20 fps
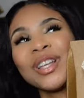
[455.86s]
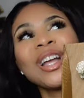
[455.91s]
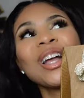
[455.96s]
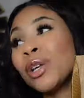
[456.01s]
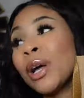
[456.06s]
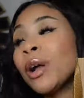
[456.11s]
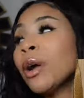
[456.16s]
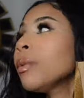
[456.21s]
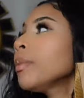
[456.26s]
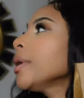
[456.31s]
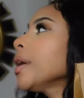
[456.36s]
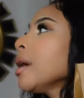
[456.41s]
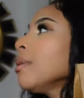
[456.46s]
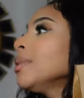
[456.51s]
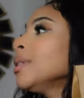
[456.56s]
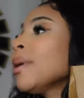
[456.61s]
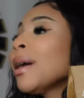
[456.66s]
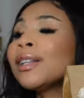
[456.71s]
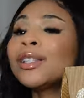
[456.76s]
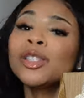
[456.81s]
So I hope he
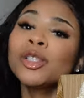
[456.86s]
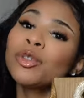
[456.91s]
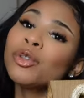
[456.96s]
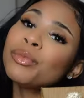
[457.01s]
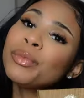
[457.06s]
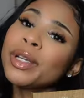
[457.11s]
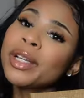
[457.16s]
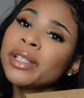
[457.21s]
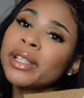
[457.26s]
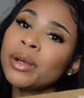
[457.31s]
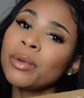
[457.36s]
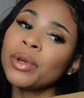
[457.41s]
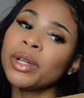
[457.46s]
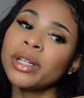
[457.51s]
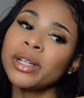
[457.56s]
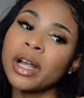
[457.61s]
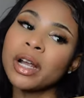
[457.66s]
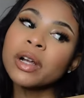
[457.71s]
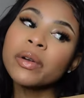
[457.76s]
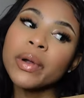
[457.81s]
comes back soon because I want to
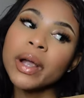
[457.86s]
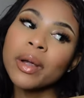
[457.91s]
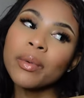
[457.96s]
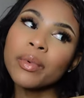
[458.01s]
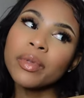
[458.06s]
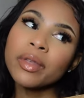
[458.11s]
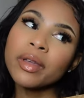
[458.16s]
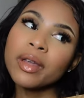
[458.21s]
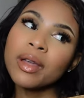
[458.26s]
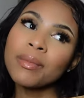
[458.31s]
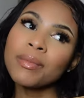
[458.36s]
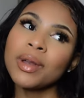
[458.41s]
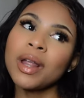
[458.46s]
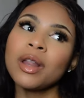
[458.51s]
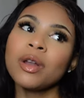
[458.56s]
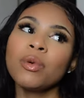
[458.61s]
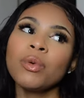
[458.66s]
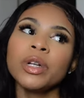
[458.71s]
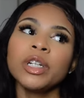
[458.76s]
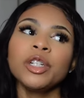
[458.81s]
decorate with him and I
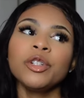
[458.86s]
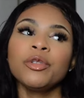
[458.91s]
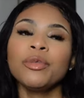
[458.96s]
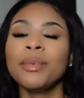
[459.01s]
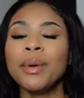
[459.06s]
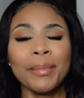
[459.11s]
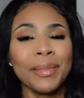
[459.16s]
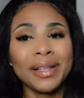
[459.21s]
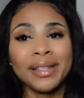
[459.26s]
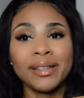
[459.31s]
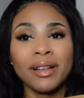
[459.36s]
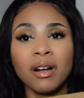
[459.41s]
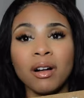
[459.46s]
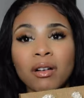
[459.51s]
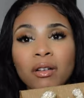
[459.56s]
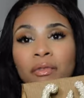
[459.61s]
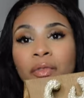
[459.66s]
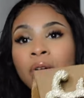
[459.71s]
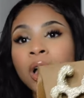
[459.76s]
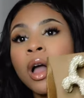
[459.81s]
don't want to do it by
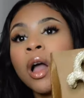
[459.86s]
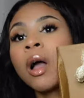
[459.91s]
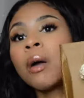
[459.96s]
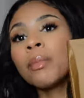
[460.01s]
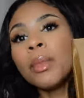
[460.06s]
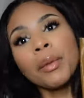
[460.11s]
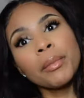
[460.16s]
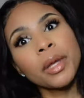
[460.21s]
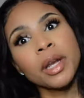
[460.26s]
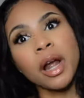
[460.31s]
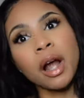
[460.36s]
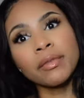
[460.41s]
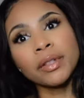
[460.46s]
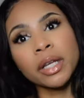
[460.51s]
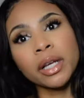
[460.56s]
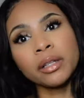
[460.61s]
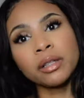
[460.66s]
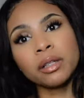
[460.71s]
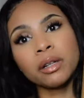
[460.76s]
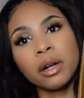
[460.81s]
myself. But I'm going to have to
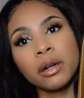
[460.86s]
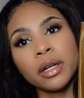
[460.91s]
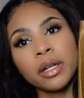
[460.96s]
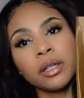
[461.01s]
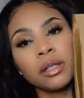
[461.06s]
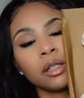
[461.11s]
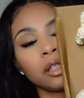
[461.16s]
get started.